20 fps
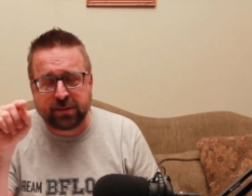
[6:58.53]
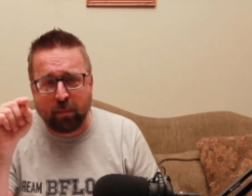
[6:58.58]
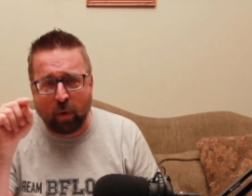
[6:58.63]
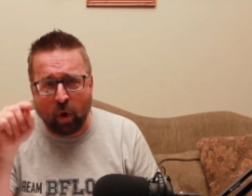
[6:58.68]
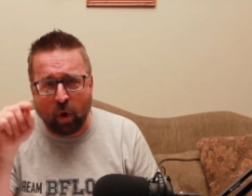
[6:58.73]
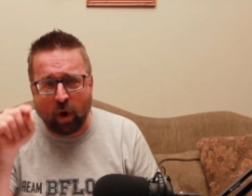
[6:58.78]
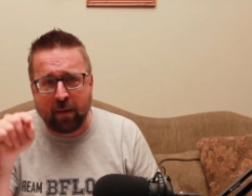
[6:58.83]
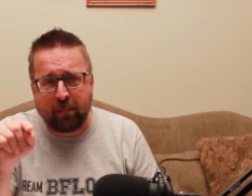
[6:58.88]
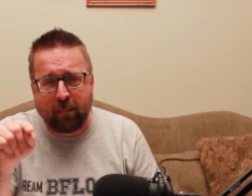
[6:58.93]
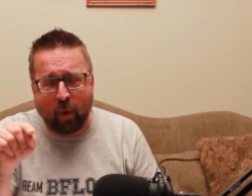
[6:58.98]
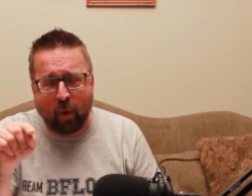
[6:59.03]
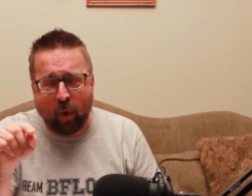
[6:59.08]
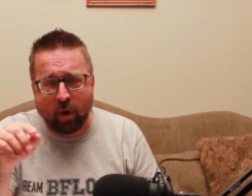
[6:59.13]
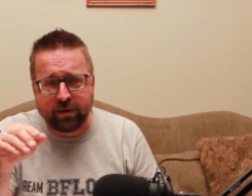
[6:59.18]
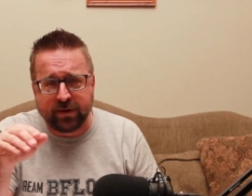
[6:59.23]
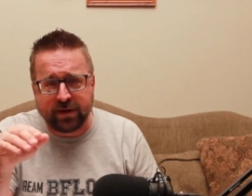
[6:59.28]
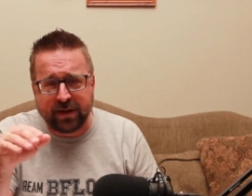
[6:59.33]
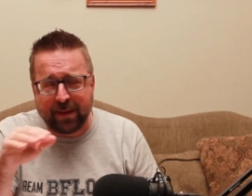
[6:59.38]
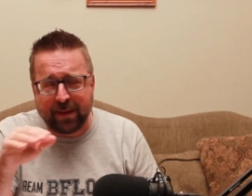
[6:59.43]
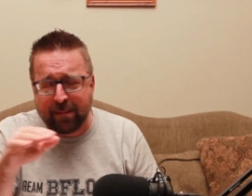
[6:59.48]
it's more
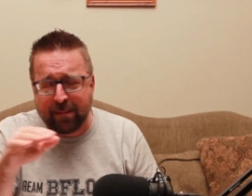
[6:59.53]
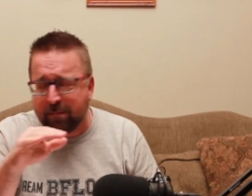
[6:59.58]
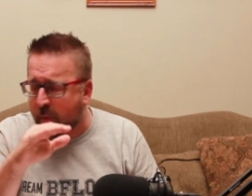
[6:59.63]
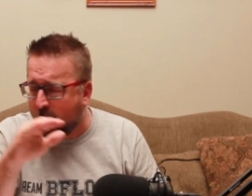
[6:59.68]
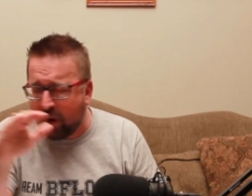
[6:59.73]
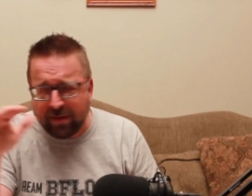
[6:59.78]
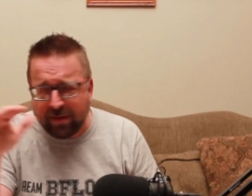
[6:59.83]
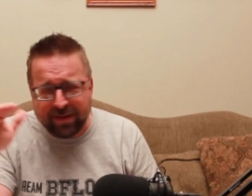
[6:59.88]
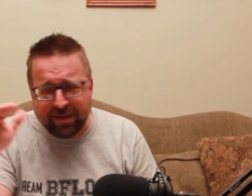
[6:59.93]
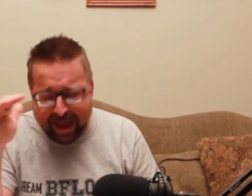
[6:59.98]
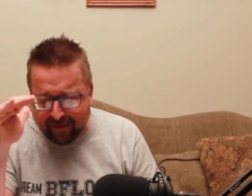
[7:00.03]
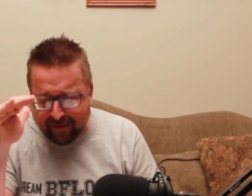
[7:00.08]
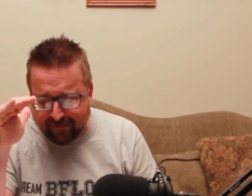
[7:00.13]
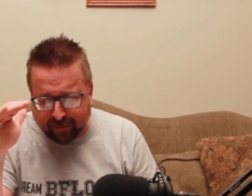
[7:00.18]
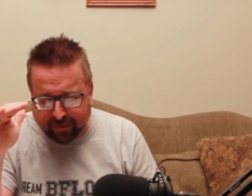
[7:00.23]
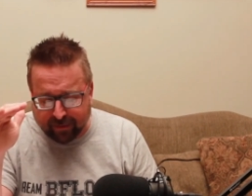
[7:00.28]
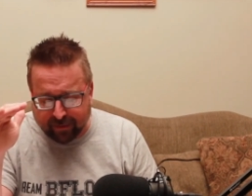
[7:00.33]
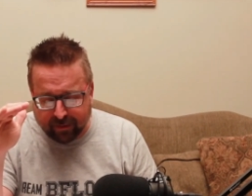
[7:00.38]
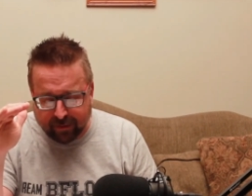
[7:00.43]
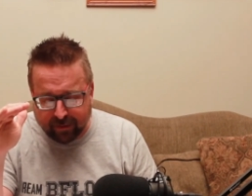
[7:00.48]
important, more
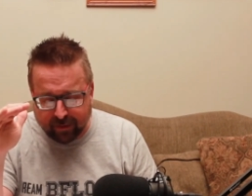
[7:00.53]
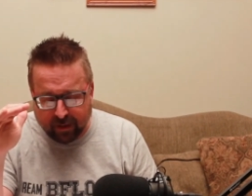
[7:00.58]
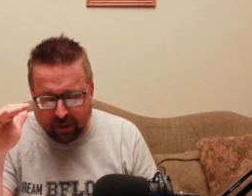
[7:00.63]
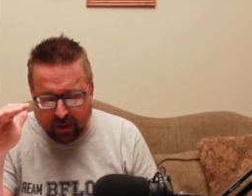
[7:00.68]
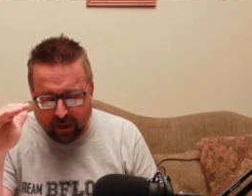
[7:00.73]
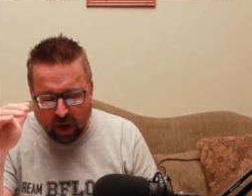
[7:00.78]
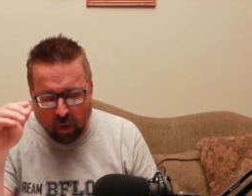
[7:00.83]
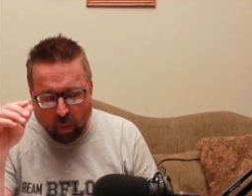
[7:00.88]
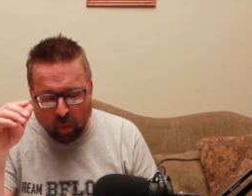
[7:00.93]
than ever,